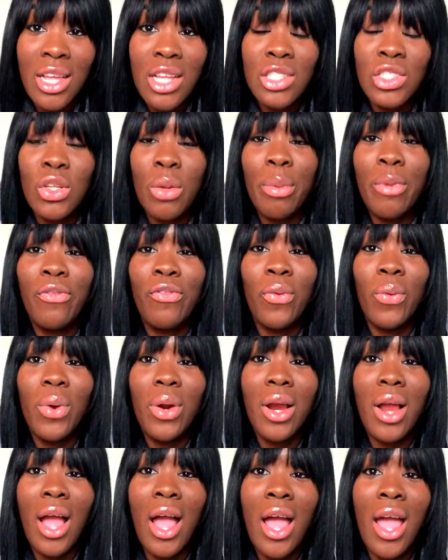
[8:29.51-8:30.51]
So
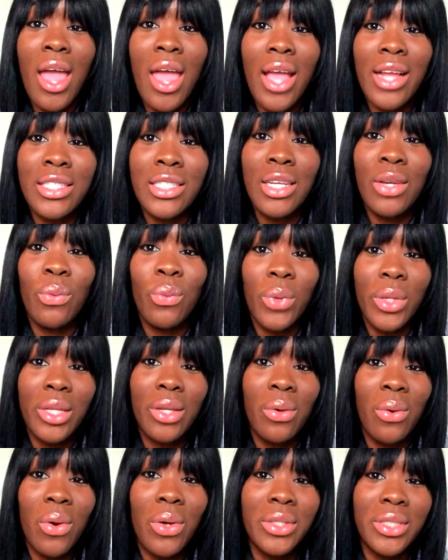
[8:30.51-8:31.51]
before I actually went
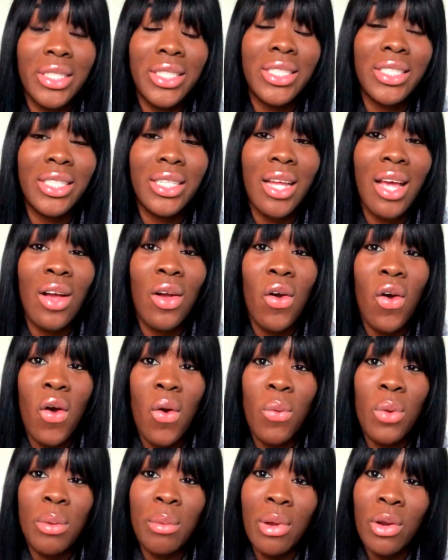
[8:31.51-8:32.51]
to go audition, I
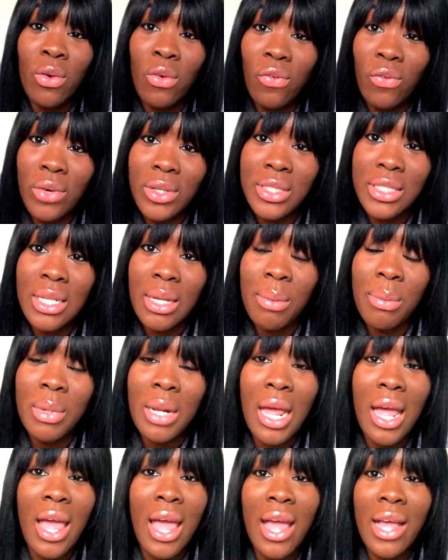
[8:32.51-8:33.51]
called one of my girlfriends up
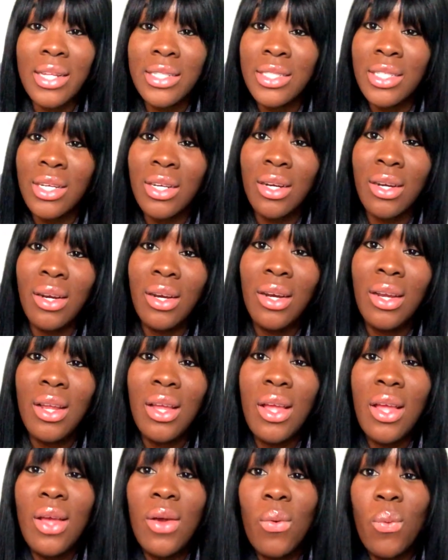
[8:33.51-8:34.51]
and I asked her,
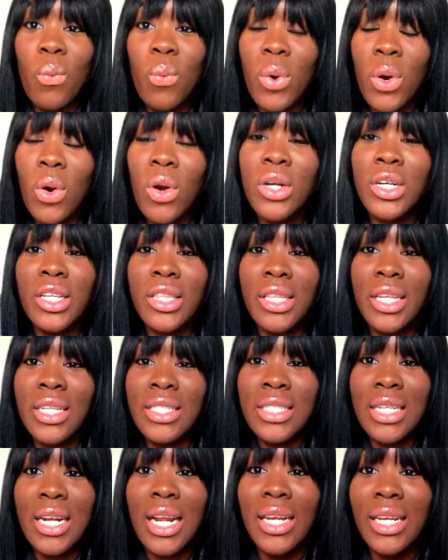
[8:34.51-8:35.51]
what are the
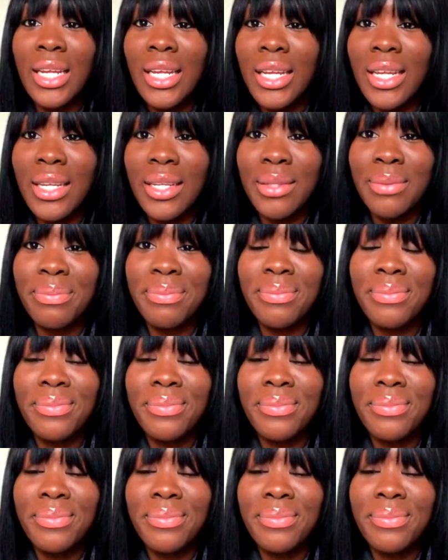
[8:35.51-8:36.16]
things that I need?